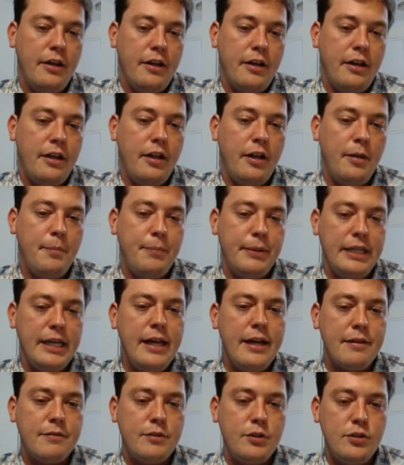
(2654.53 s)
But
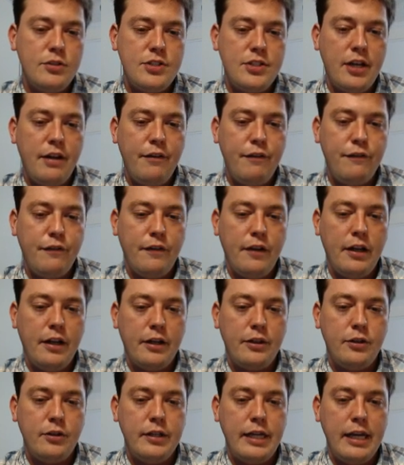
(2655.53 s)
yeah, good stuff,
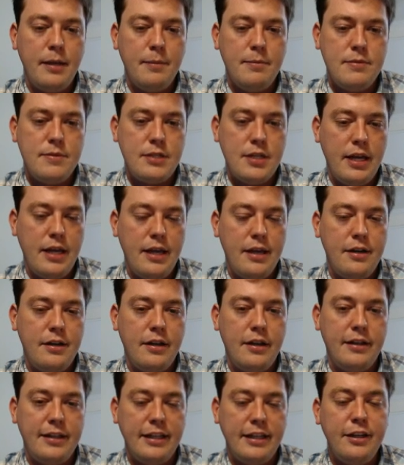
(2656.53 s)
good games, and
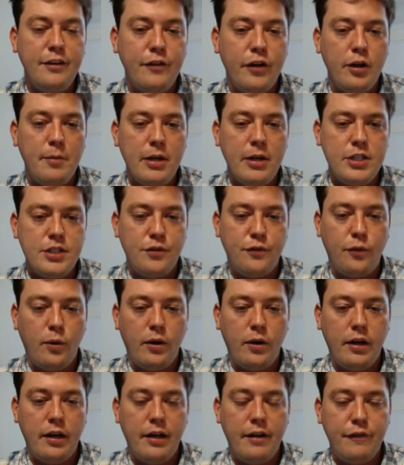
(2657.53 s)
thank you very much
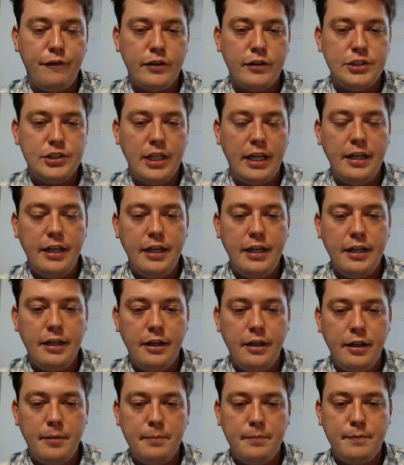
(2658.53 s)
for sending
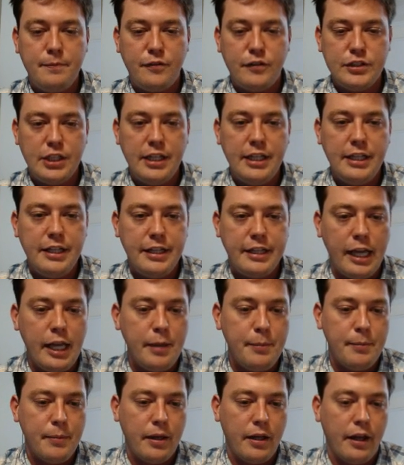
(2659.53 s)
the
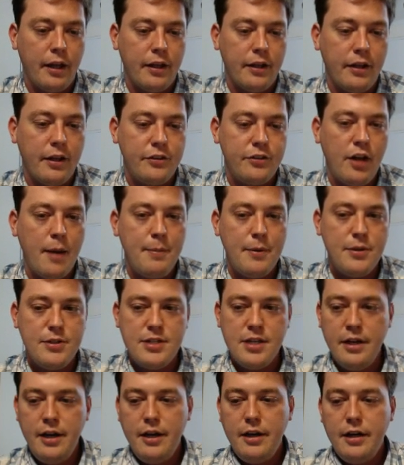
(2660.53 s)
game,
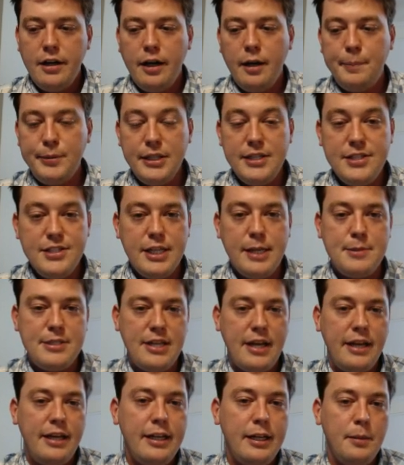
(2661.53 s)
Tapas. Please keep
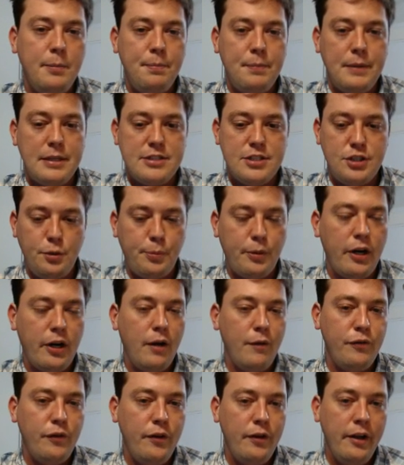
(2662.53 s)
sending them; it's super
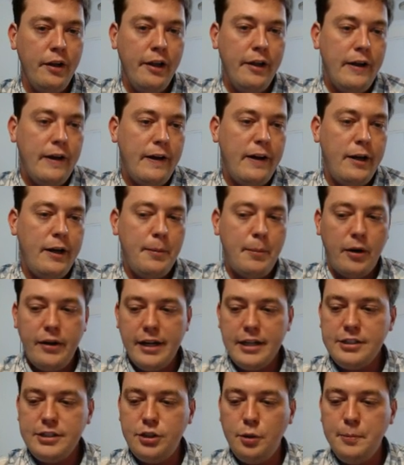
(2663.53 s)
helpful. Our
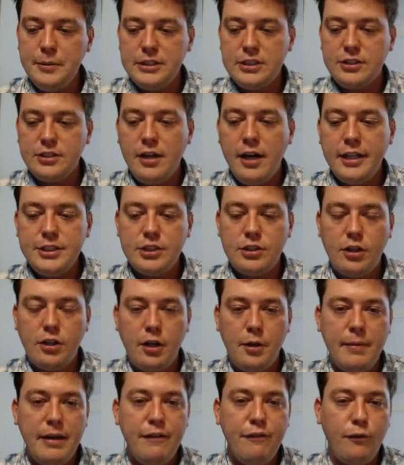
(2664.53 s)
next open slots are
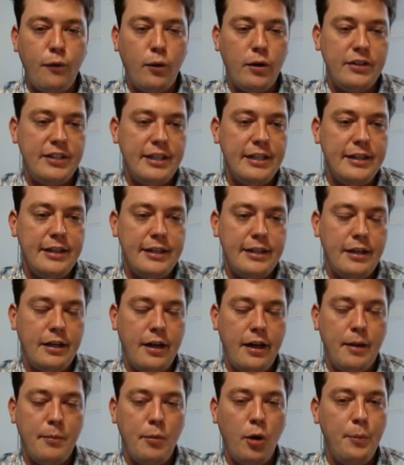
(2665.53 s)
on May 14th,
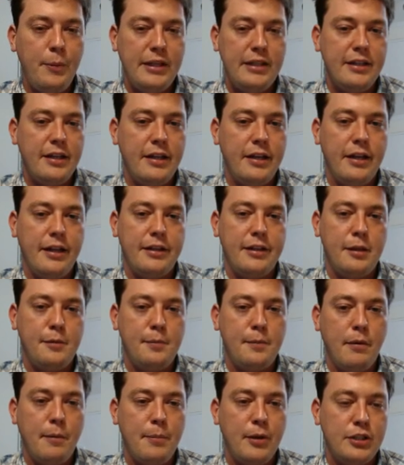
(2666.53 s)
and I'm hoping that
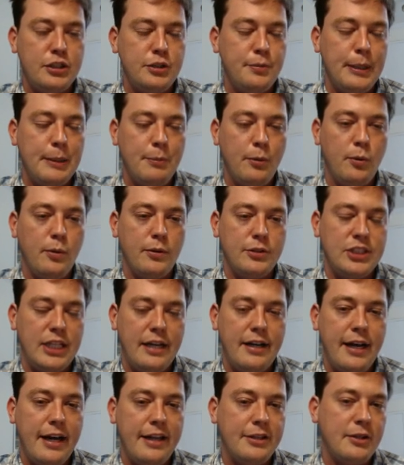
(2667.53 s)
a bunch of people will
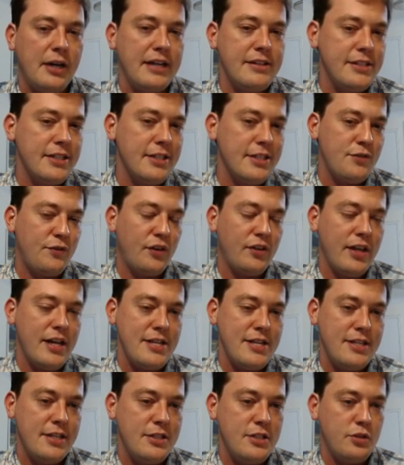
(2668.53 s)
send either ideas for
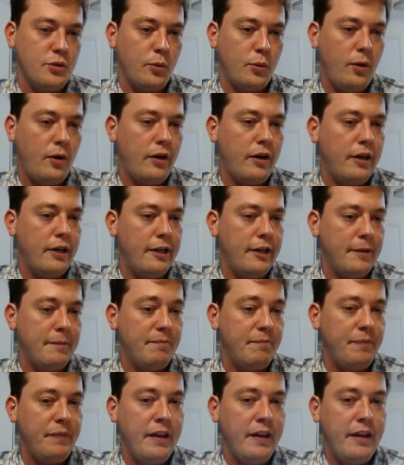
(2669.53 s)
lessons or